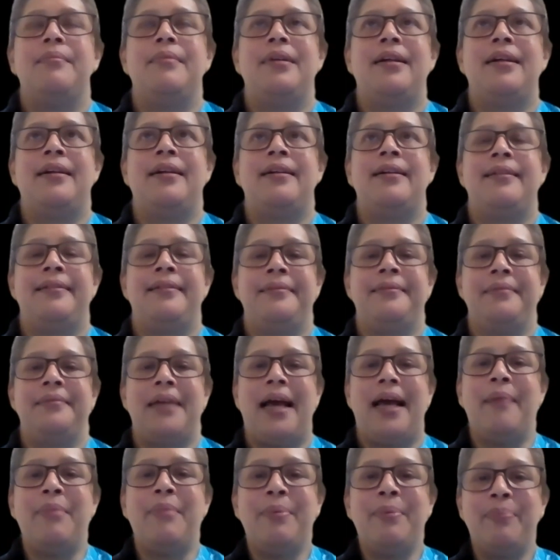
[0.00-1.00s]

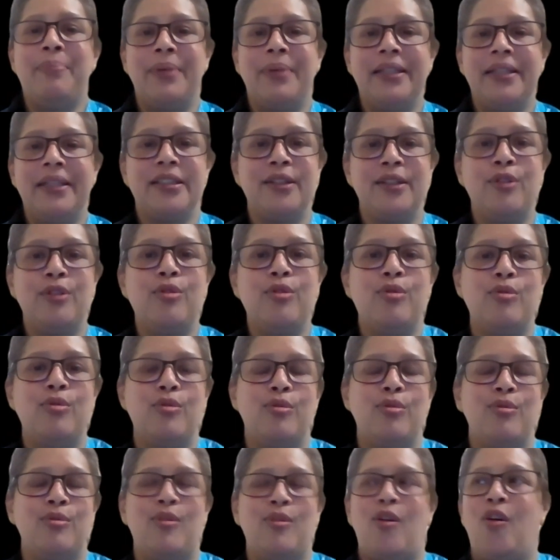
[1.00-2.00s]
I'm a person
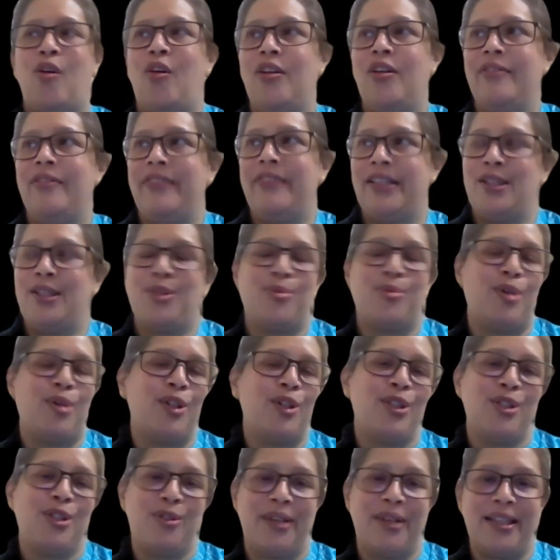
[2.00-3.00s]
who always
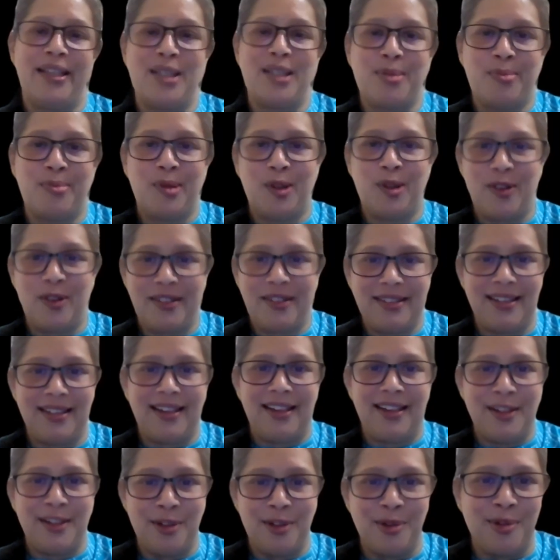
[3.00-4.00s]
wants to explore the
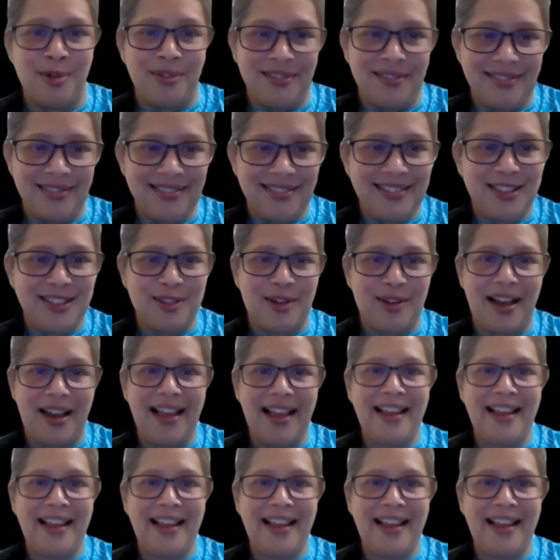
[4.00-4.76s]
unknown. So I